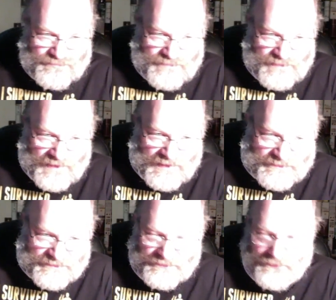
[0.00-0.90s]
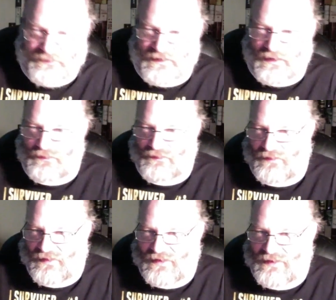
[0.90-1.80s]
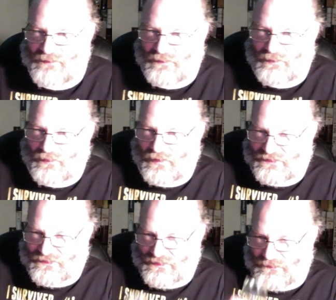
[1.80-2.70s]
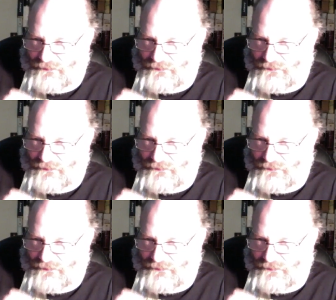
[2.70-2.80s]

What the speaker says: 8. Okay, we've got 8 people watching.